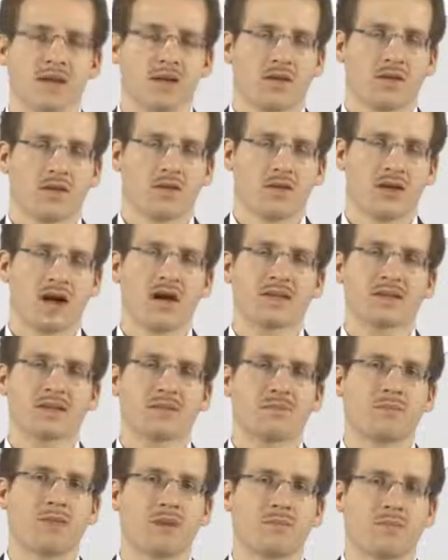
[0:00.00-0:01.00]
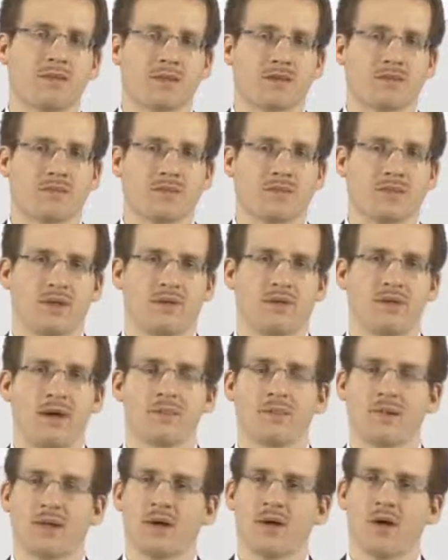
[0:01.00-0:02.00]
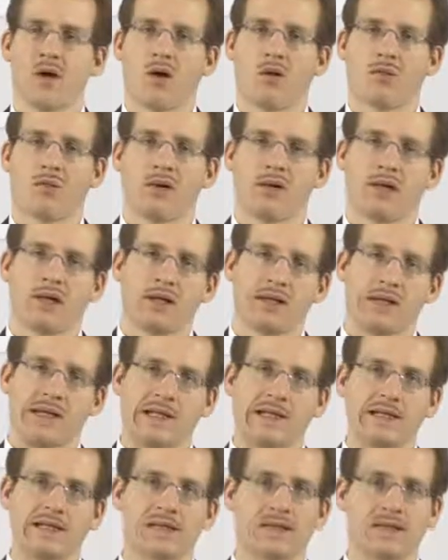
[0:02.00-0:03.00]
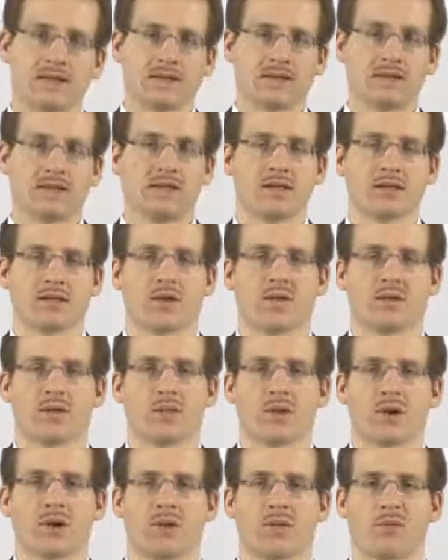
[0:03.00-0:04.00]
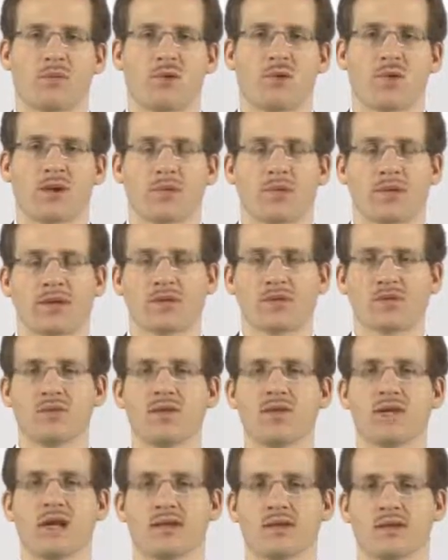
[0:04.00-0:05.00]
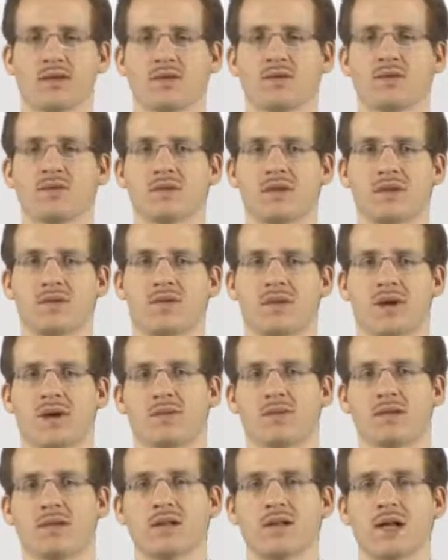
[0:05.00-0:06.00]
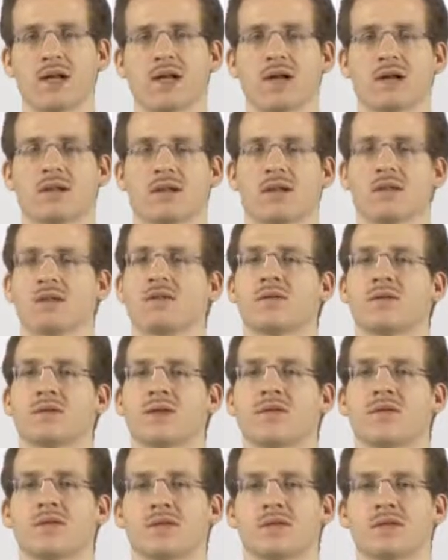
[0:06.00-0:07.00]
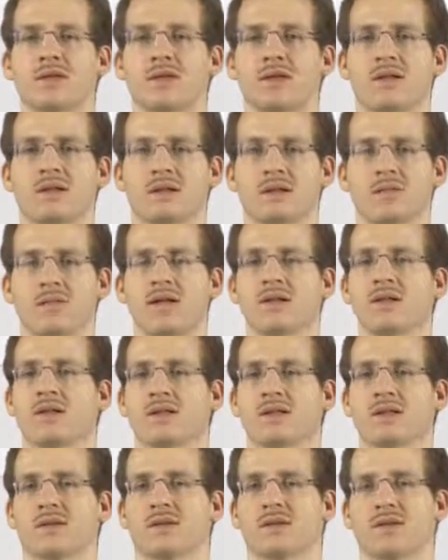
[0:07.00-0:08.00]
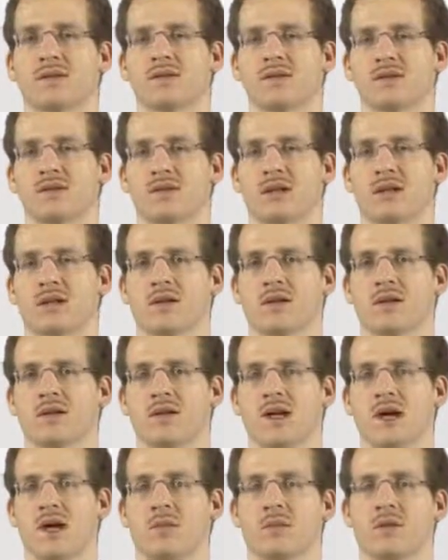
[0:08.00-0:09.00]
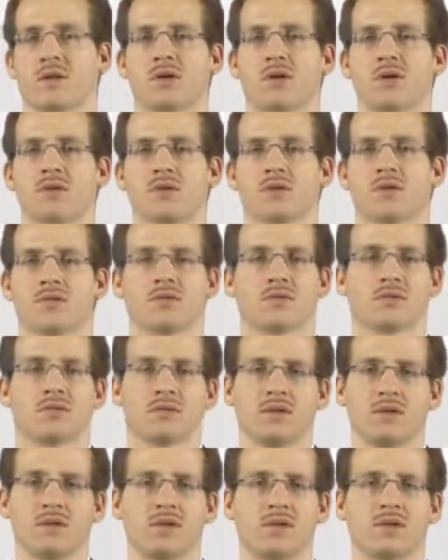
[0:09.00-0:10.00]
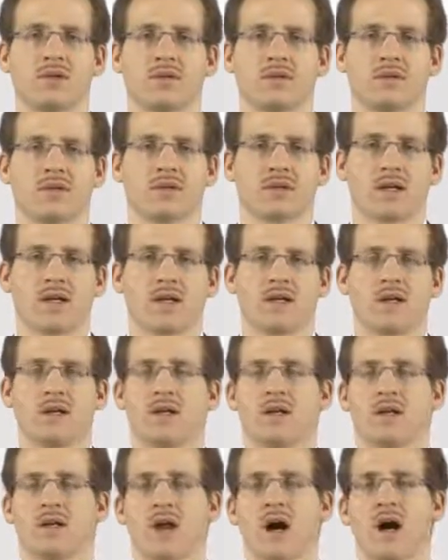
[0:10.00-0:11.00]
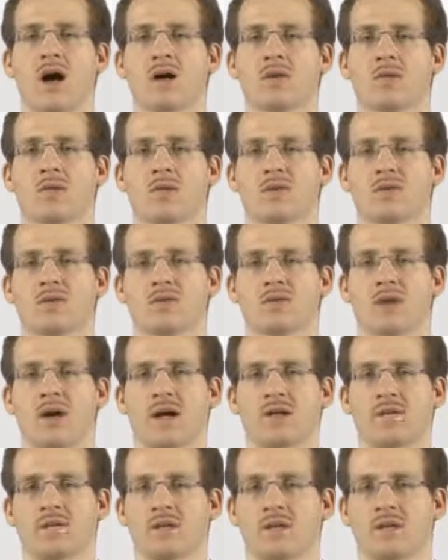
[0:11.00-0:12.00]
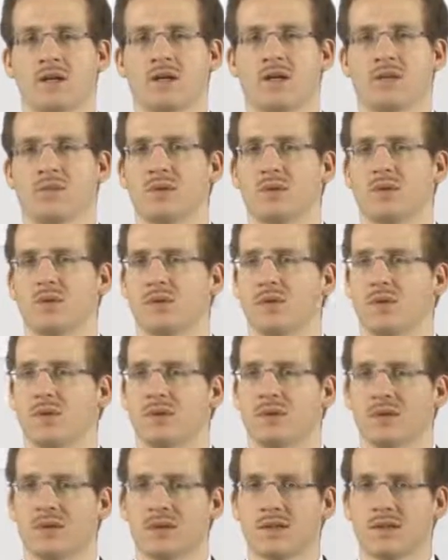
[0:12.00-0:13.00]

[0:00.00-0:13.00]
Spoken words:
The task mapping, the mapping of instances of your parallel programming to the execution environment, does not influence these semantics if you use channels, because you clearly say, I want to have a channel between